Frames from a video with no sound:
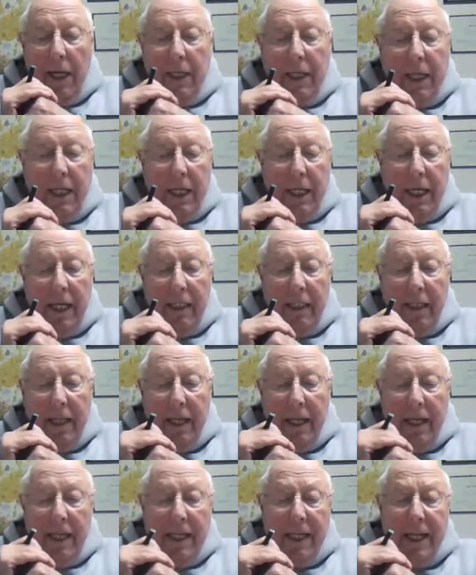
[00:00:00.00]

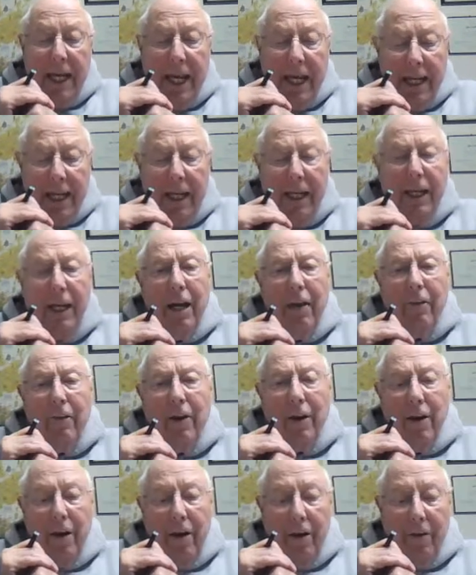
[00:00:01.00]
the Kennedy
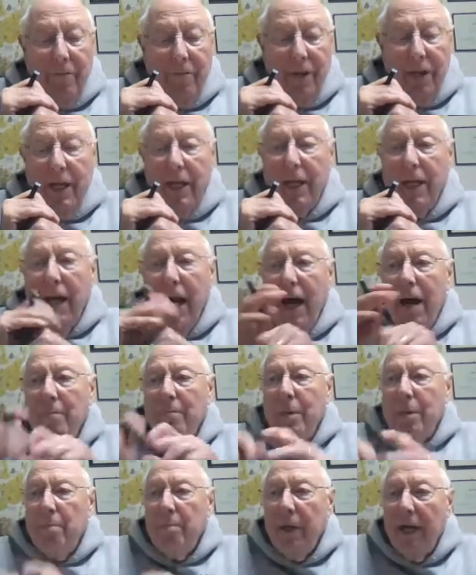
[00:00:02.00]
era,
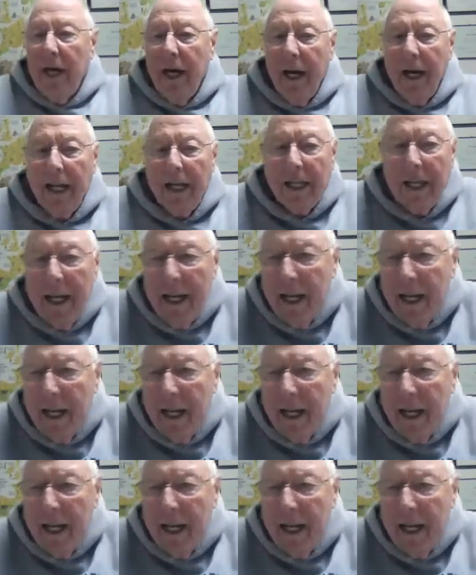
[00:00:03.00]
Vietnam, and beyond.